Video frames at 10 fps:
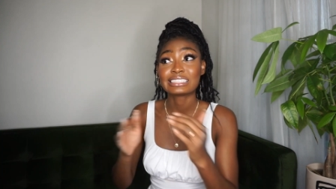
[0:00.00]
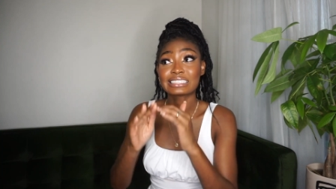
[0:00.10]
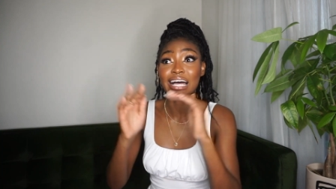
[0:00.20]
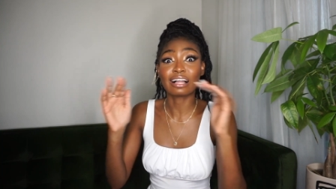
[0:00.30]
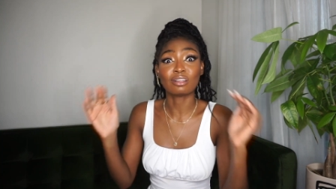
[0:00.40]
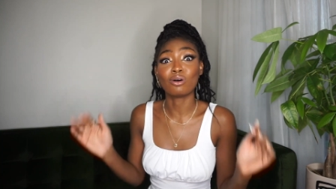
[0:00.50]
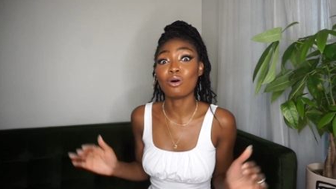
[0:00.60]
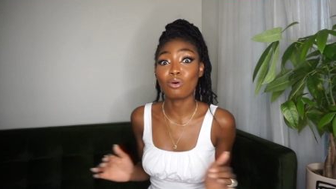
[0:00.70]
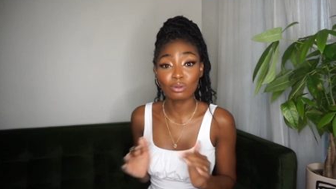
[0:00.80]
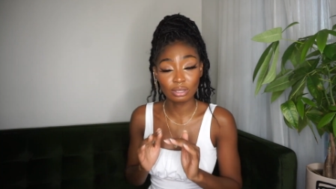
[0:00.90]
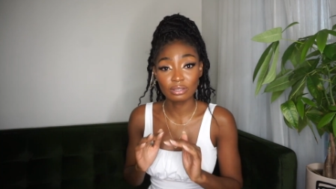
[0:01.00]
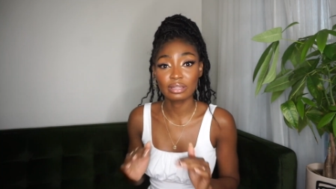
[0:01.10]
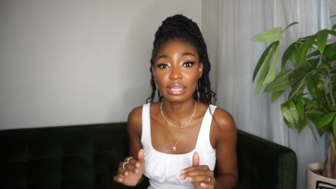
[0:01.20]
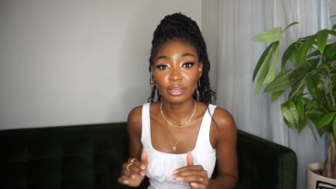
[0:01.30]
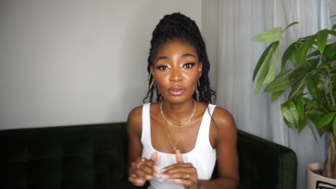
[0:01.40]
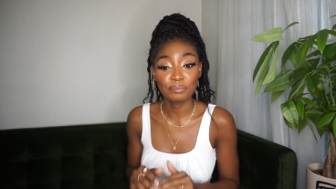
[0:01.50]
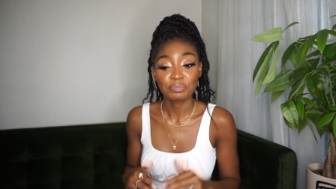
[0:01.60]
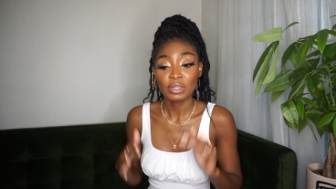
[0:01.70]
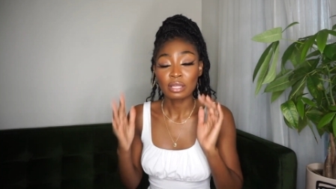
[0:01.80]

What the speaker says: style a whole look there,